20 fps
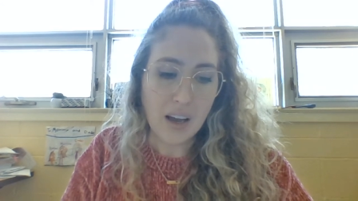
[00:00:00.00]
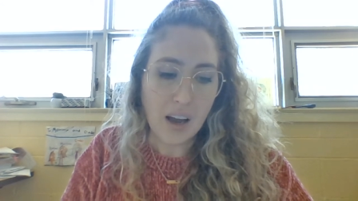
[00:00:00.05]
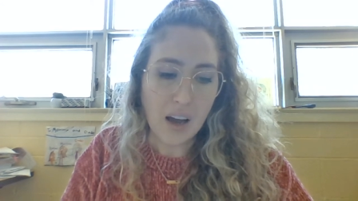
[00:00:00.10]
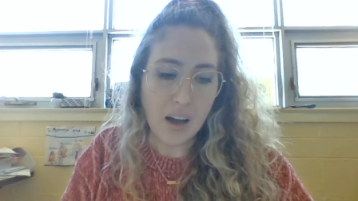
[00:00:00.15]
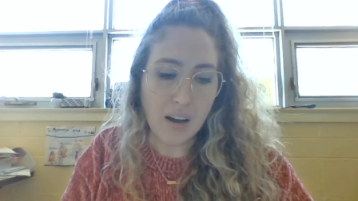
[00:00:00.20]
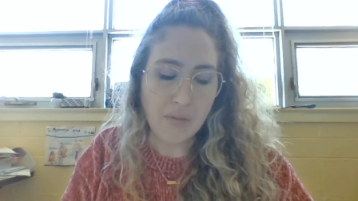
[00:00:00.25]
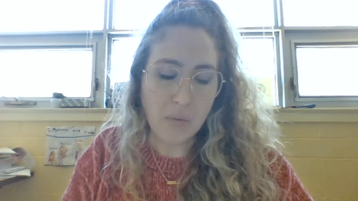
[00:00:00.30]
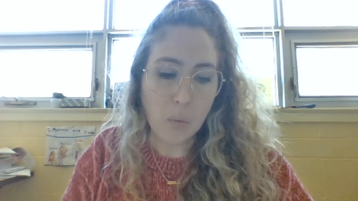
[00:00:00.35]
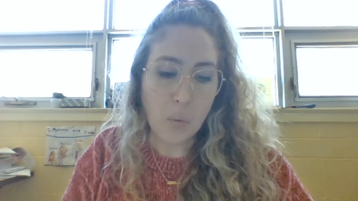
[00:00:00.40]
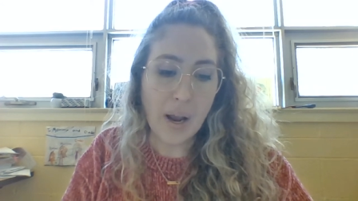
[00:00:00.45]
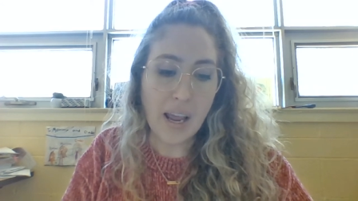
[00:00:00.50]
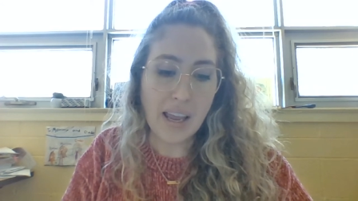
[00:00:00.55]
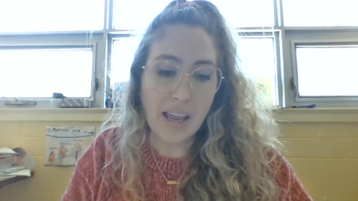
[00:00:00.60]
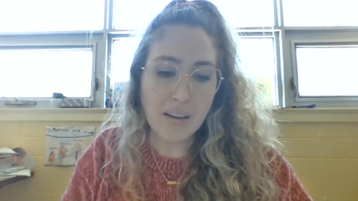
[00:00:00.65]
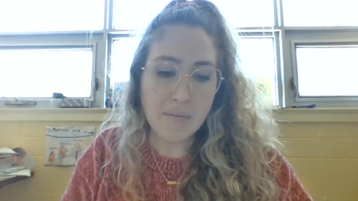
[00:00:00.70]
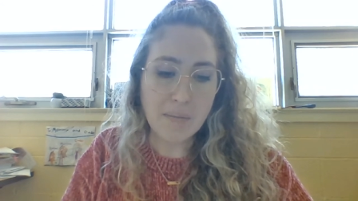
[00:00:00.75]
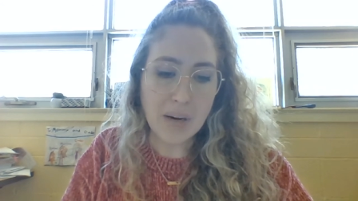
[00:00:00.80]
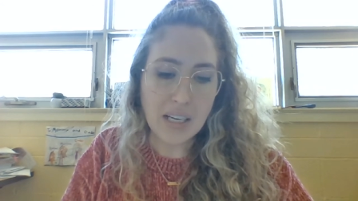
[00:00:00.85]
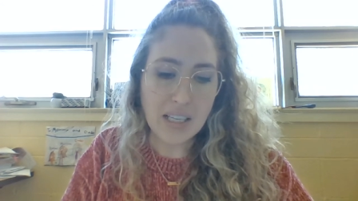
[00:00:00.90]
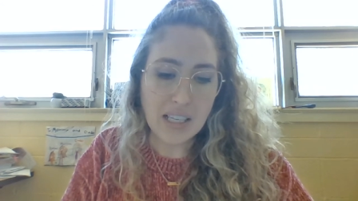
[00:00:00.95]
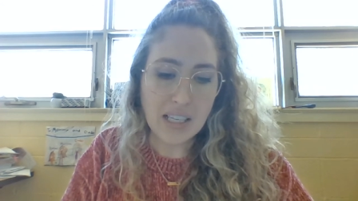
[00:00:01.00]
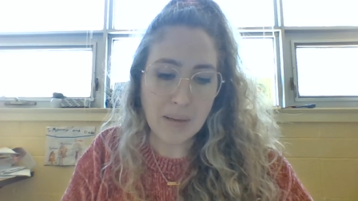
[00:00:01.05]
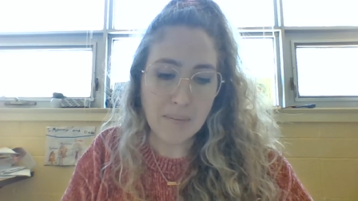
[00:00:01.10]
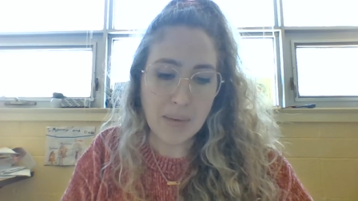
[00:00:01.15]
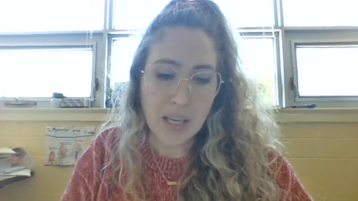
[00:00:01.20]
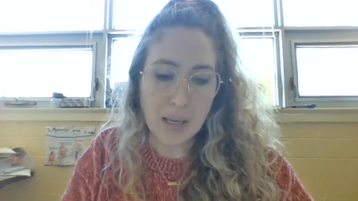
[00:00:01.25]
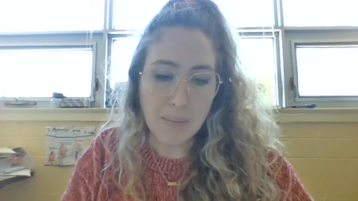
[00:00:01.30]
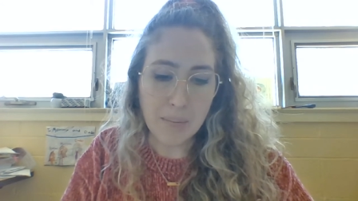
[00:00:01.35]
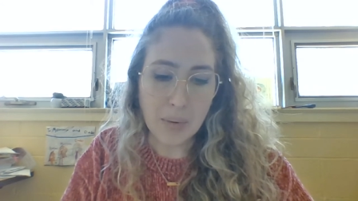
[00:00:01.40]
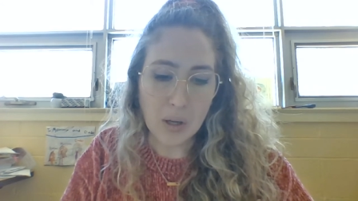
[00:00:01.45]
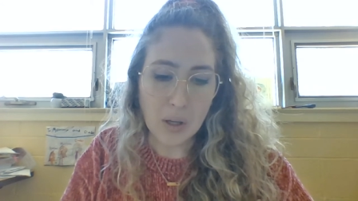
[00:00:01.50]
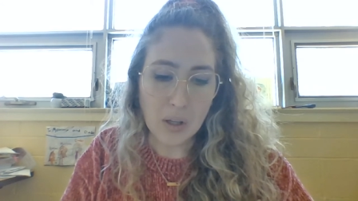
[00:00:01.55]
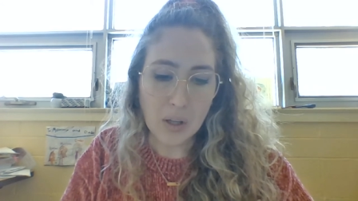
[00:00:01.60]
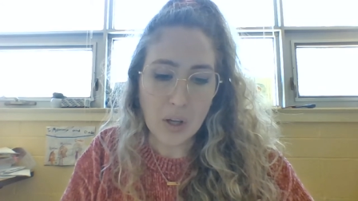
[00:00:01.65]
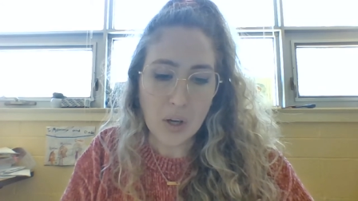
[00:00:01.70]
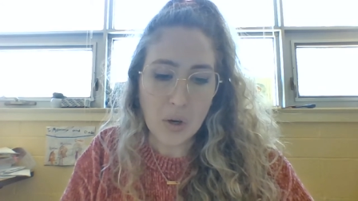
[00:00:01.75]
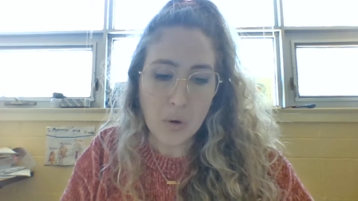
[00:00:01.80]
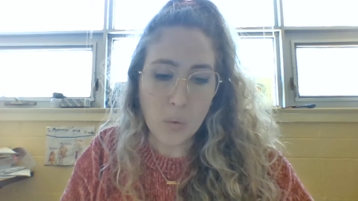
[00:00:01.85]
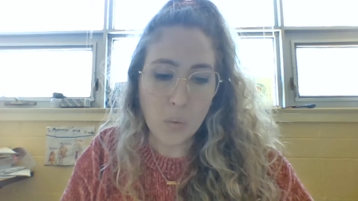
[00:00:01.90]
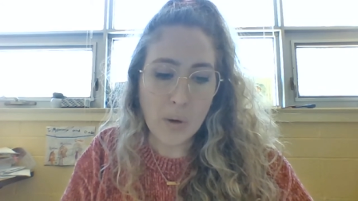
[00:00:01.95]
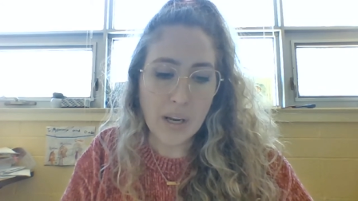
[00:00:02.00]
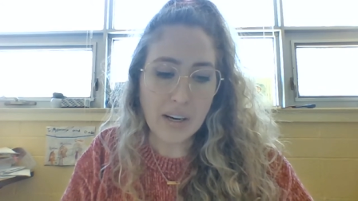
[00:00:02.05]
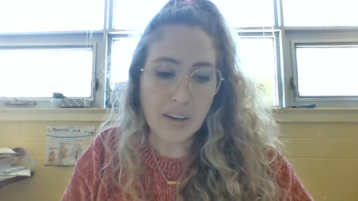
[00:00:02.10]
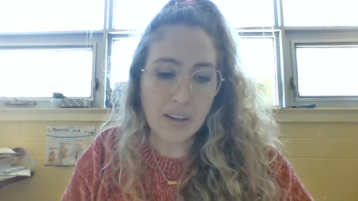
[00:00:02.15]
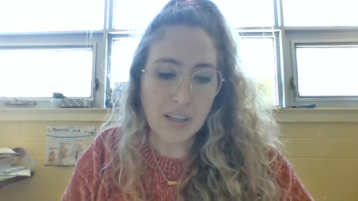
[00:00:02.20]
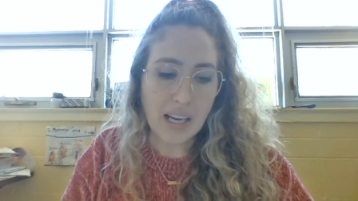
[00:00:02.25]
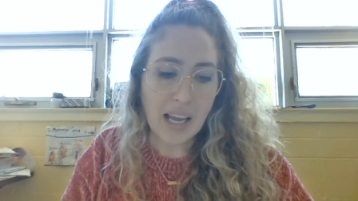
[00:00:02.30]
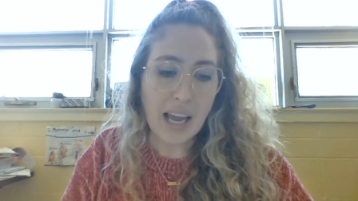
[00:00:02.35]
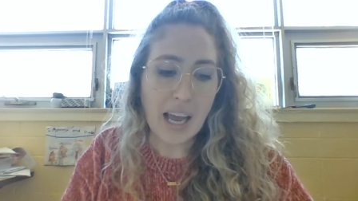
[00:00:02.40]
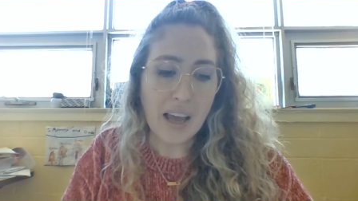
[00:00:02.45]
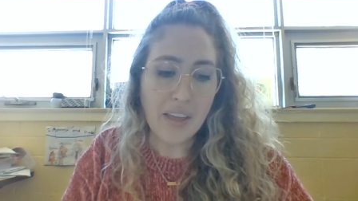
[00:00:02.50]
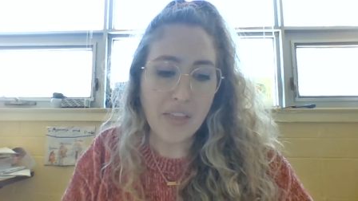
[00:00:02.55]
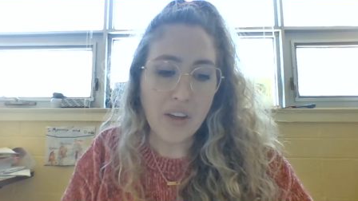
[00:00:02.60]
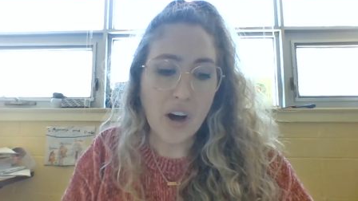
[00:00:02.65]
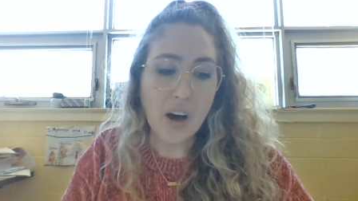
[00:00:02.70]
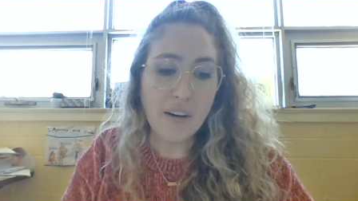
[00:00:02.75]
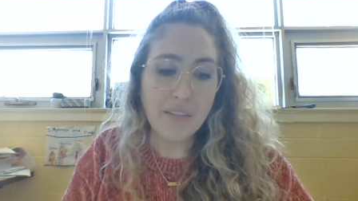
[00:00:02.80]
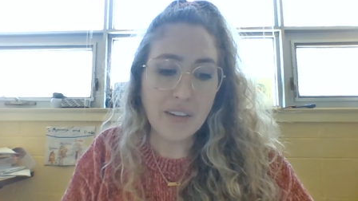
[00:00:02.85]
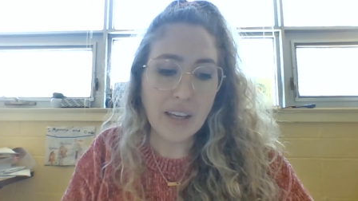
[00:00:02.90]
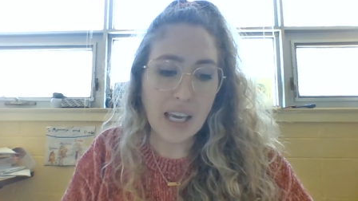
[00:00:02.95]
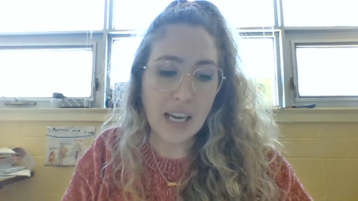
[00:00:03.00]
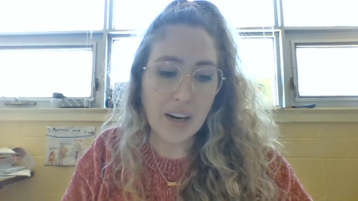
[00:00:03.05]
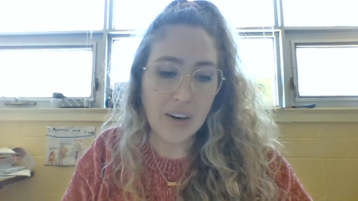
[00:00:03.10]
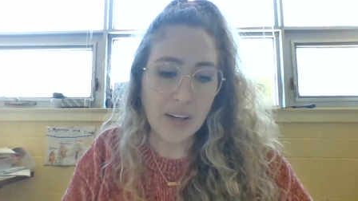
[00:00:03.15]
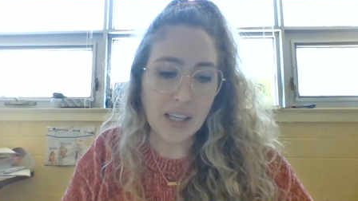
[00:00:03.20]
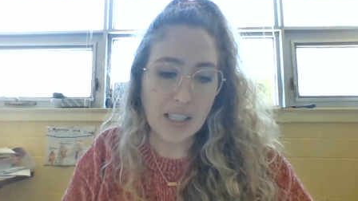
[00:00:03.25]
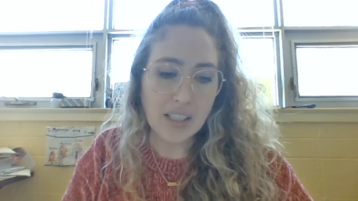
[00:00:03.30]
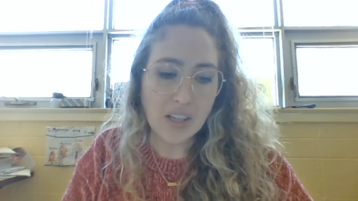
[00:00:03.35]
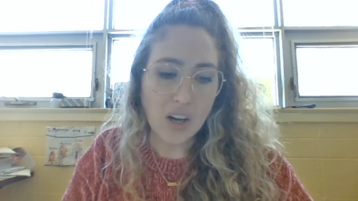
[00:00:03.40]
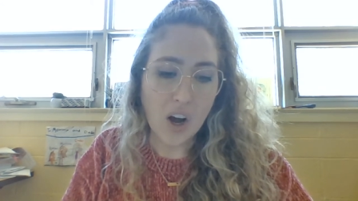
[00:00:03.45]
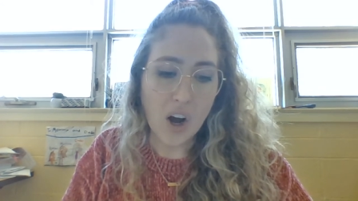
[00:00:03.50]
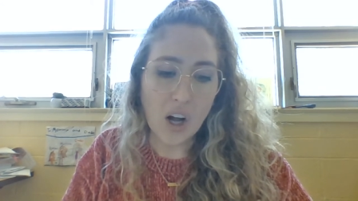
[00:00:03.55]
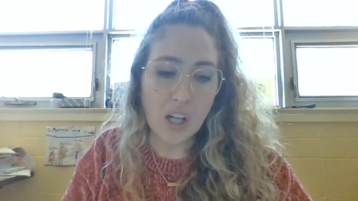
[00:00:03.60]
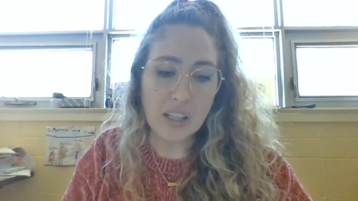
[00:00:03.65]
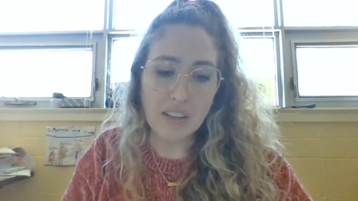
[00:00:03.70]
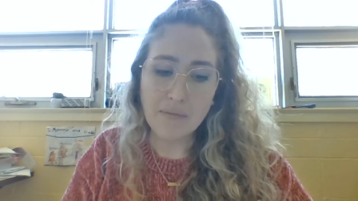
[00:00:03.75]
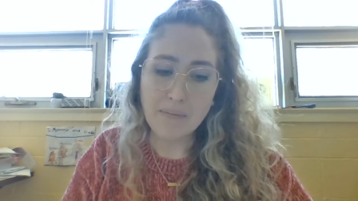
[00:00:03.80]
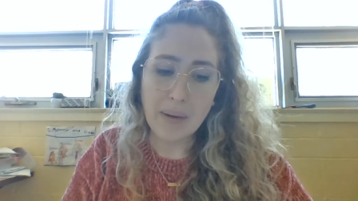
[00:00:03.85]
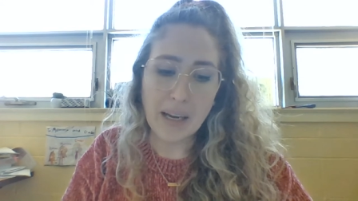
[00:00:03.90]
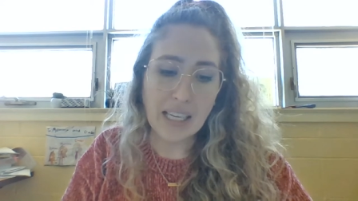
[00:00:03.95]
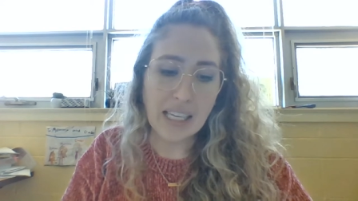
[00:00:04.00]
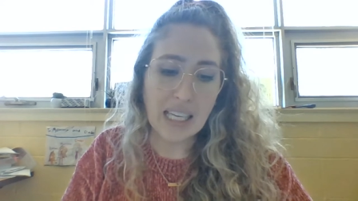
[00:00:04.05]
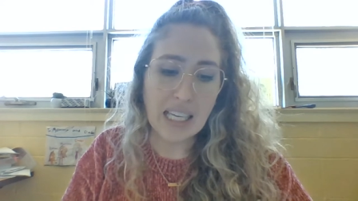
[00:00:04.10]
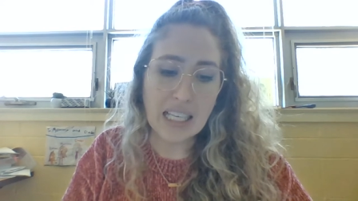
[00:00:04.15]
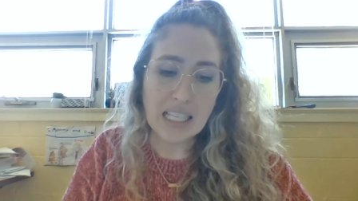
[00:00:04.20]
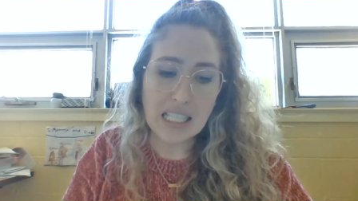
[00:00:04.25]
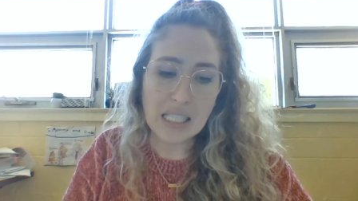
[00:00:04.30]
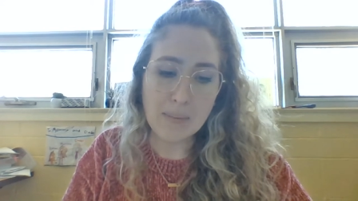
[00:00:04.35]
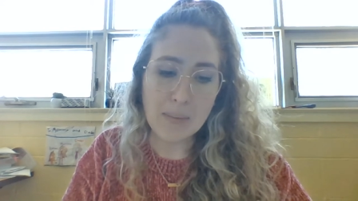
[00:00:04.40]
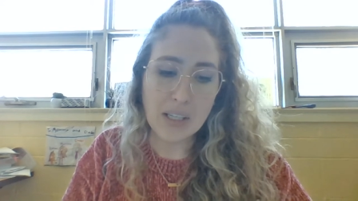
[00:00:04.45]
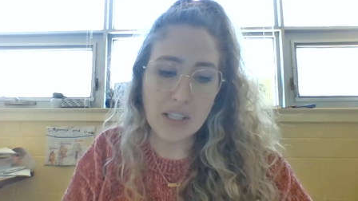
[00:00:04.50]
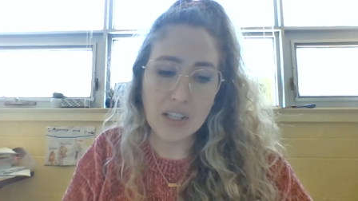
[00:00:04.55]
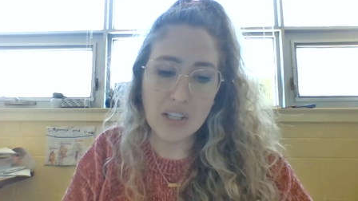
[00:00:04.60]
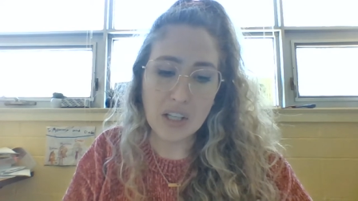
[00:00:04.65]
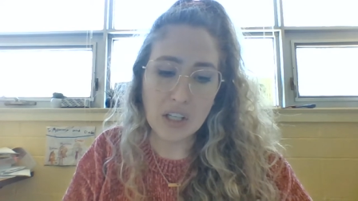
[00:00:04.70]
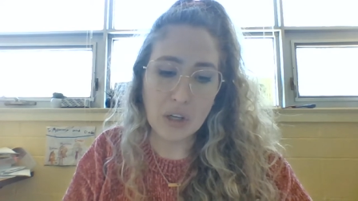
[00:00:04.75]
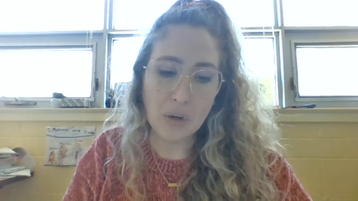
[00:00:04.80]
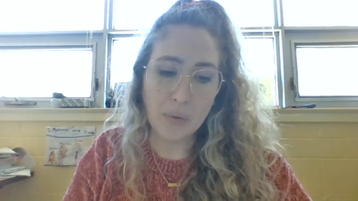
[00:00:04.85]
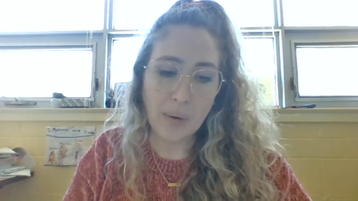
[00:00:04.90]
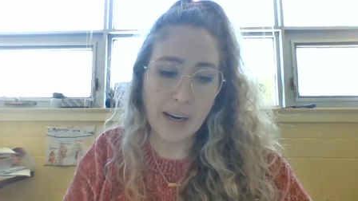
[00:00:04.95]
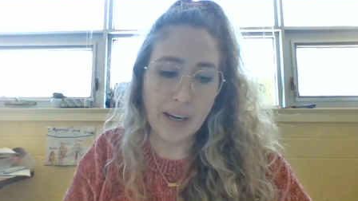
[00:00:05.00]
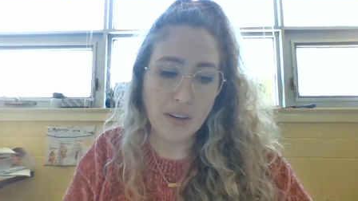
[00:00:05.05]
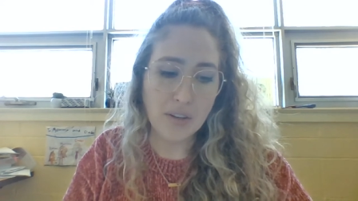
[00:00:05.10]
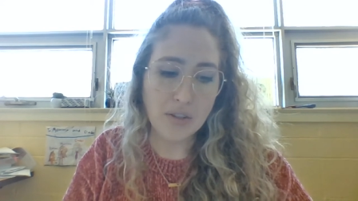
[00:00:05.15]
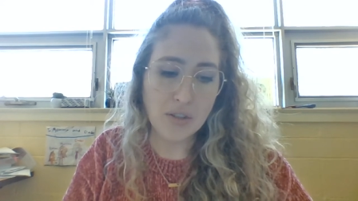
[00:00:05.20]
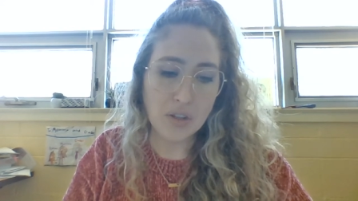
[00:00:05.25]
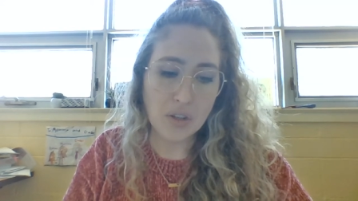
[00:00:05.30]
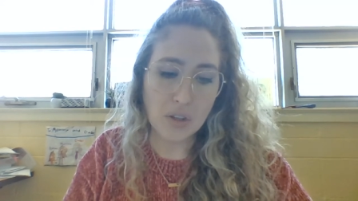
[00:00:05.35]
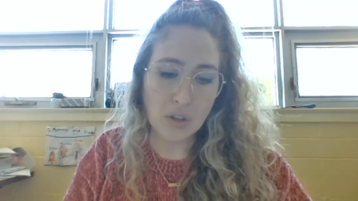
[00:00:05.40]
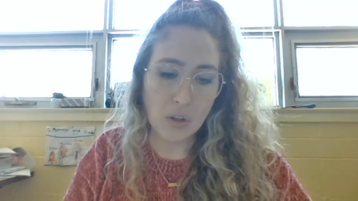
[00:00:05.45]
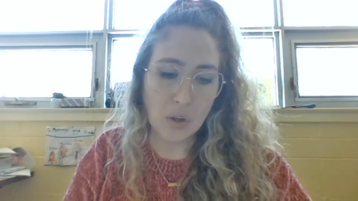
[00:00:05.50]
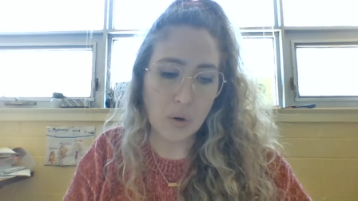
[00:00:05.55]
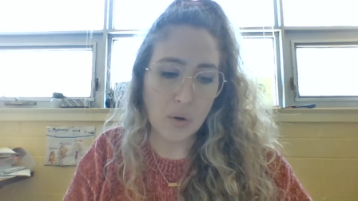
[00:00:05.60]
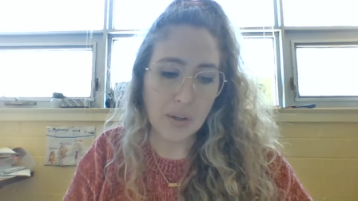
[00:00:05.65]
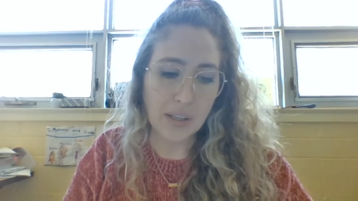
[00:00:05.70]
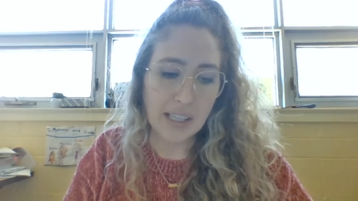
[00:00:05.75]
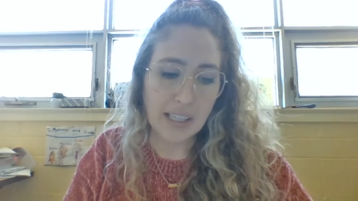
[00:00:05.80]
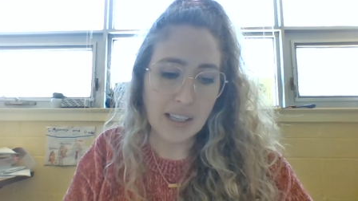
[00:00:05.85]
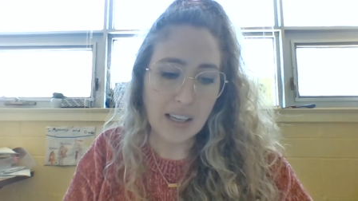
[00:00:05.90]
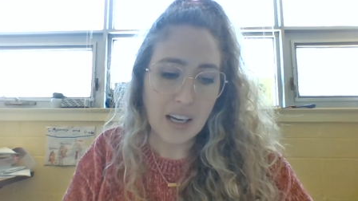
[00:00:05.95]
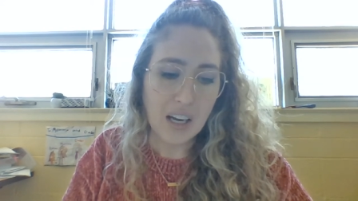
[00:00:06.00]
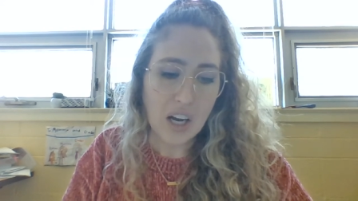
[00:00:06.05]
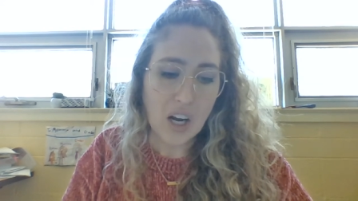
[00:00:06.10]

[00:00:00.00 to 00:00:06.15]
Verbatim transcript: Of Wægmunding people, weird hath off carried all of my kinsmen to the crater's glory,